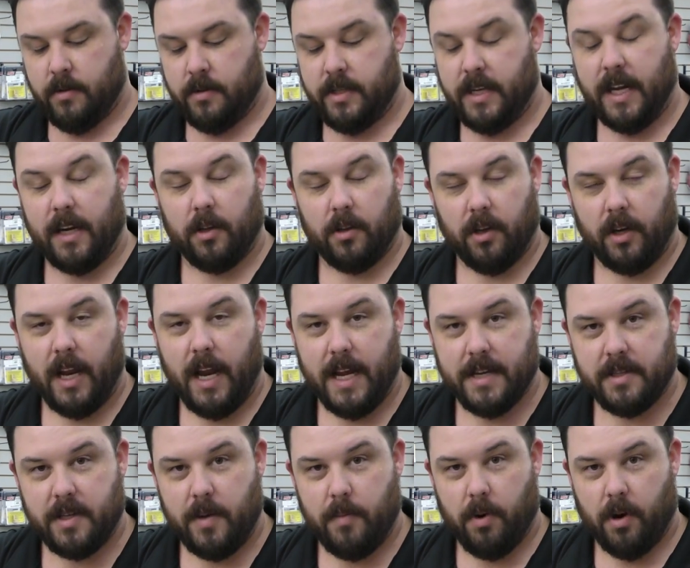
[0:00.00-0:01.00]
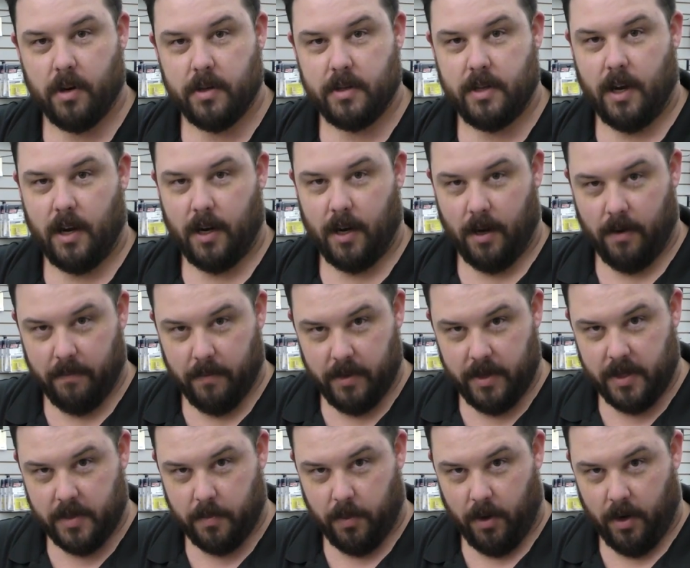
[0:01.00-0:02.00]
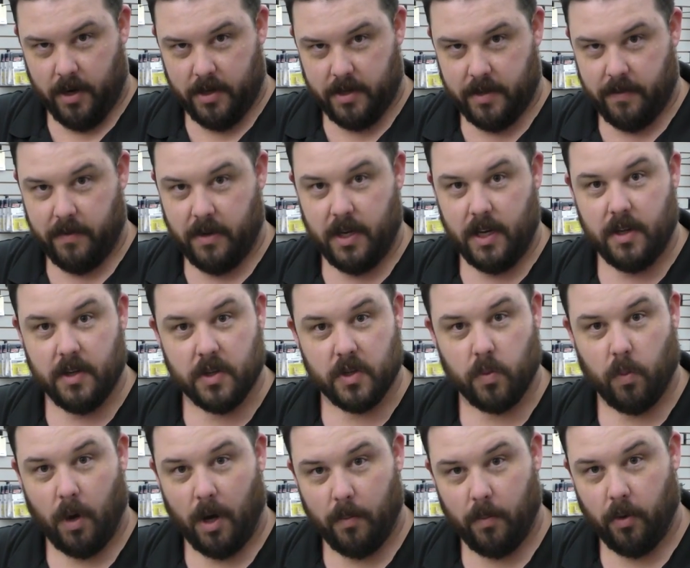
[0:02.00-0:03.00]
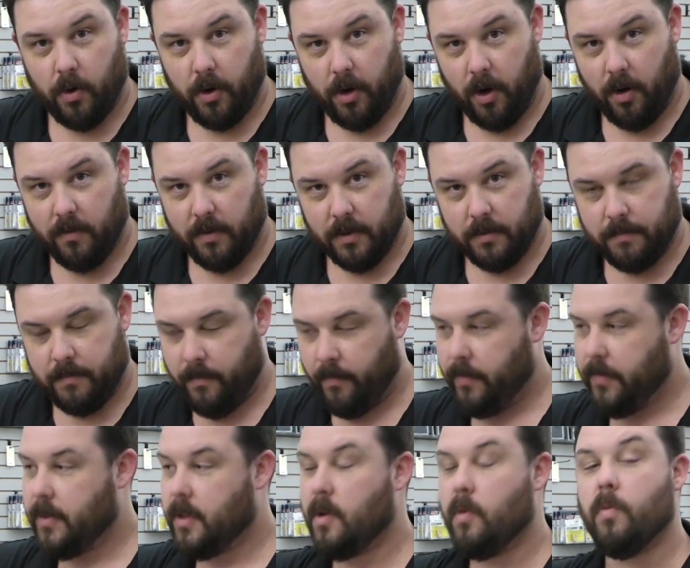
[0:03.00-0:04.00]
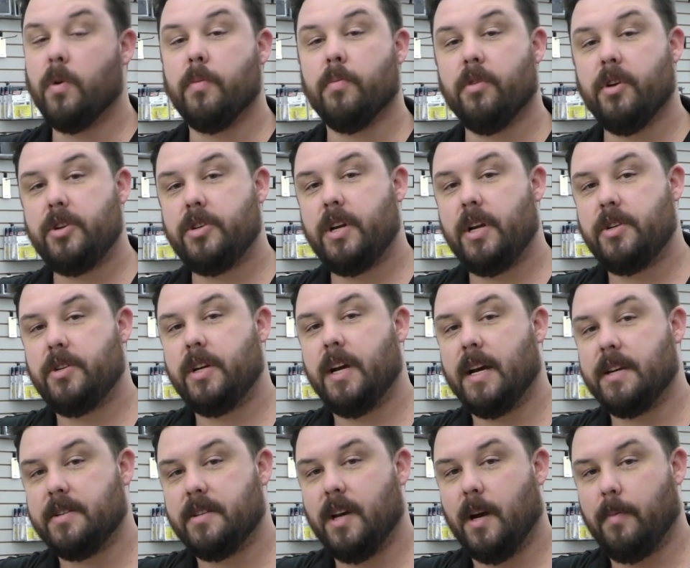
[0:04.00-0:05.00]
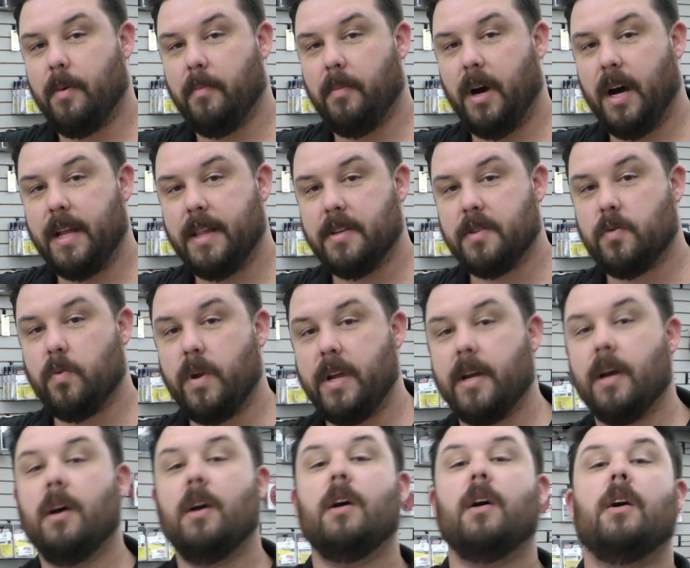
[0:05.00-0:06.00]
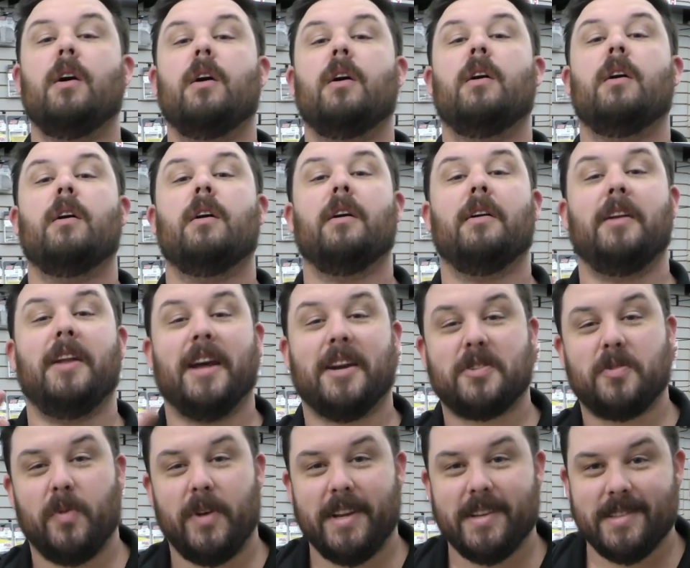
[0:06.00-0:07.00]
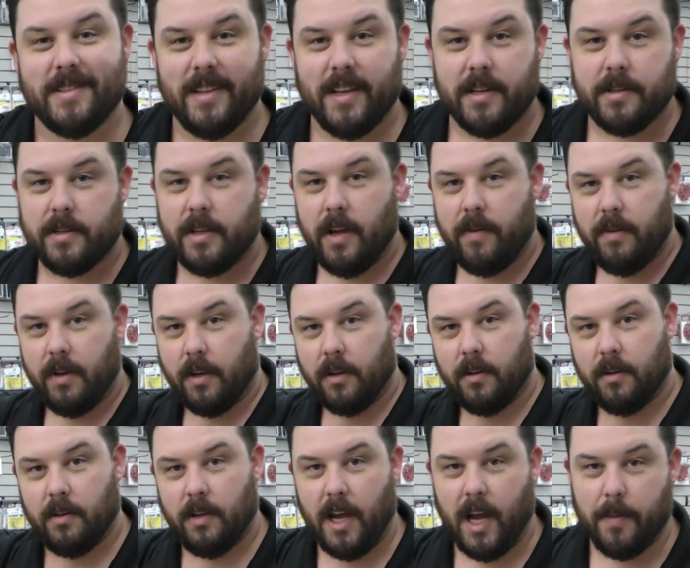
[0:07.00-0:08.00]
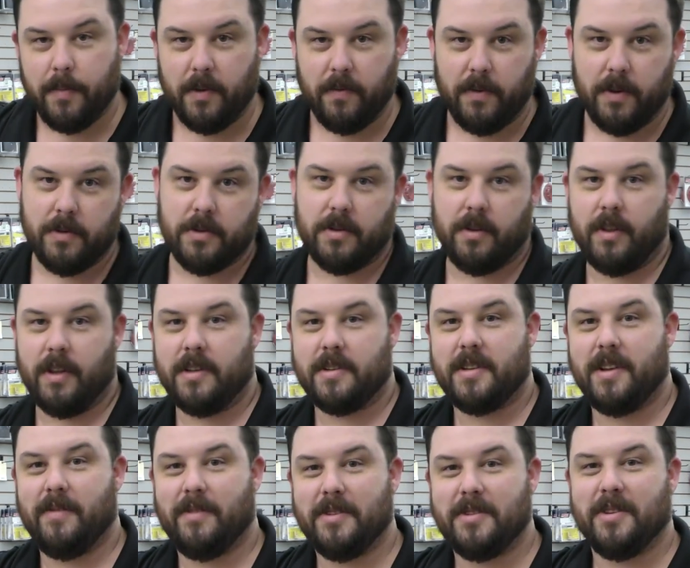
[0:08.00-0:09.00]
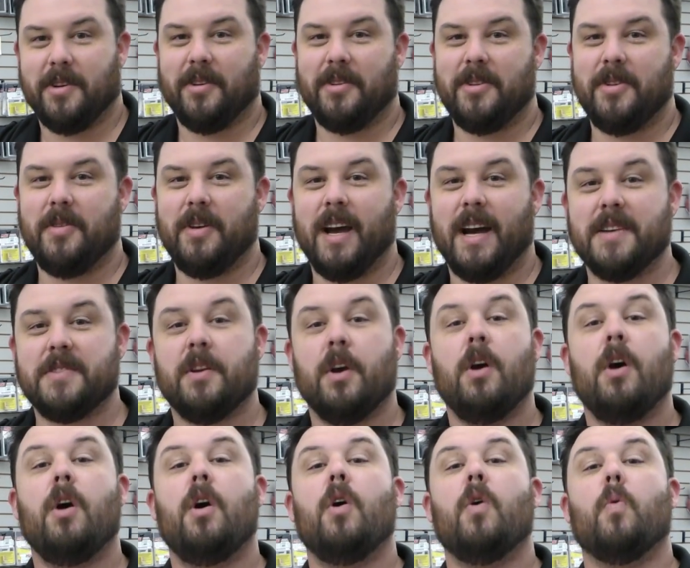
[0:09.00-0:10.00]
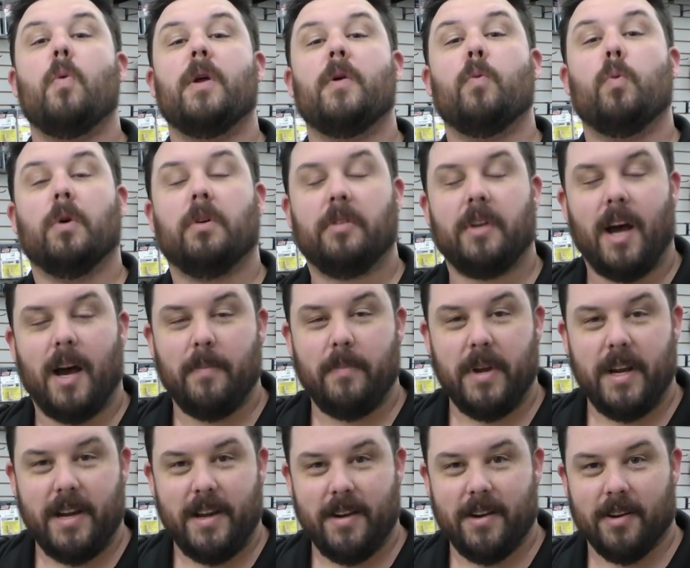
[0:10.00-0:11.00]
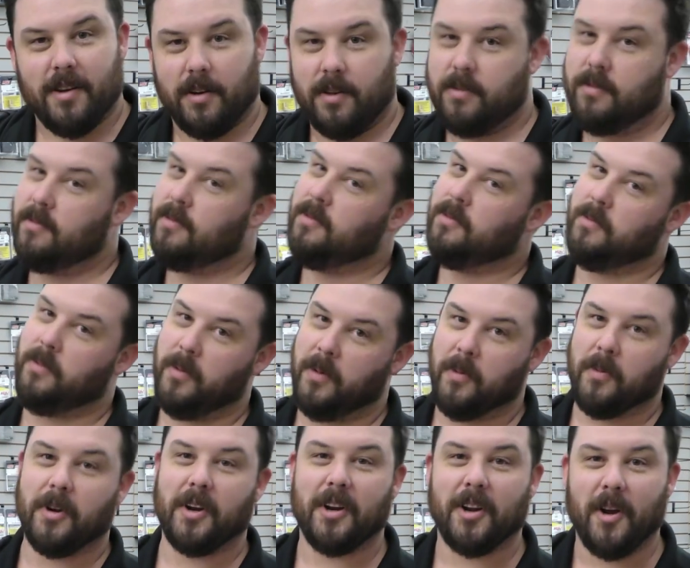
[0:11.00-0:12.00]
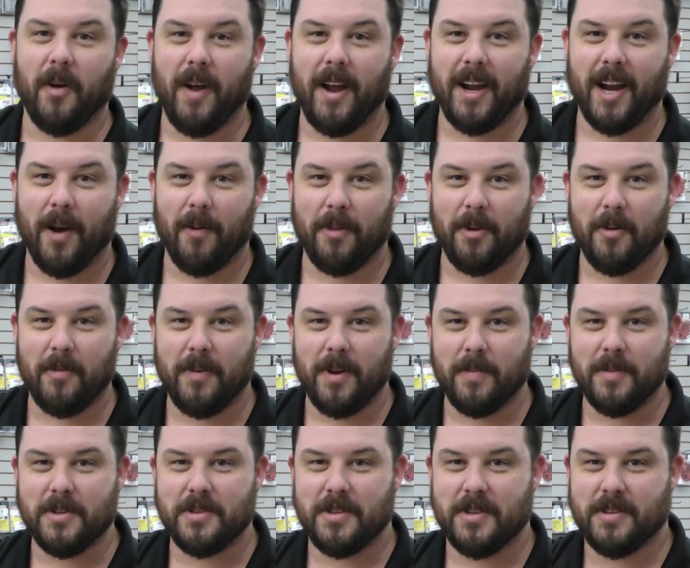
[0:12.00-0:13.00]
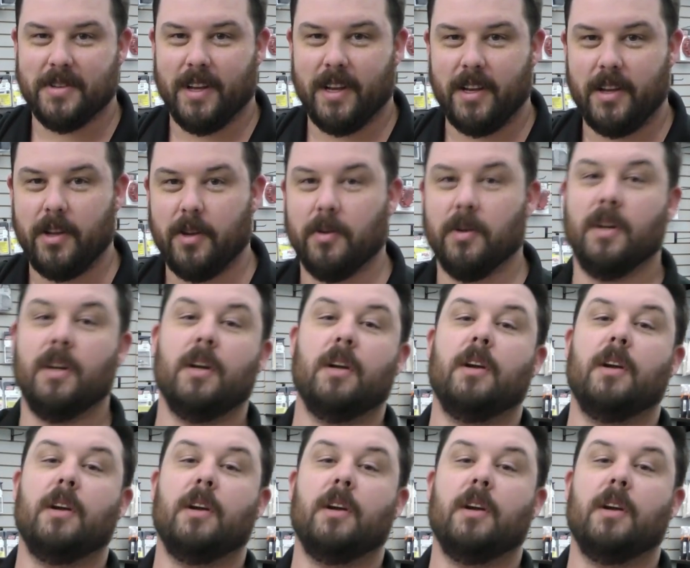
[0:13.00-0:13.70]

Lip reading: take a look at sdparts.com for these parts if you need to swap one over. We appreciate you guys stopping by this week. Next week is Thanksgiving. Happy future Thanksgiving to all you guys. We will not be here. We're going to go hang out with our families just like you.